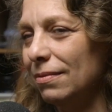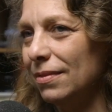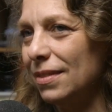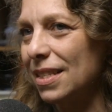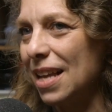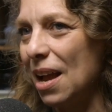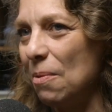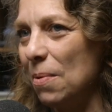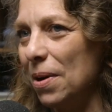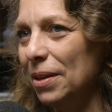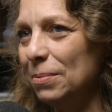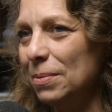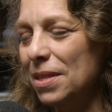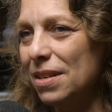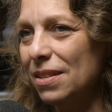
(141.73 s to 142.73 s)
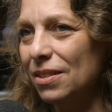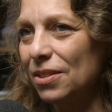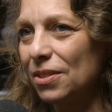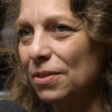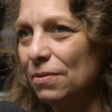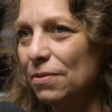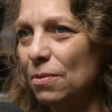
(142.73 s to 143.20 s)
sat well with
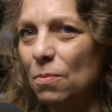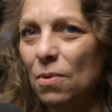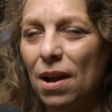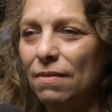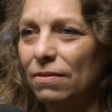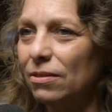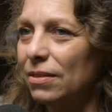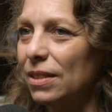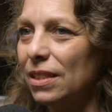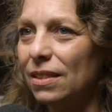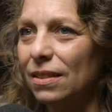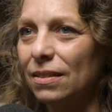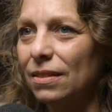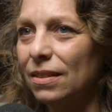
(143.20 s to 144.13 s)
us for whatever reason.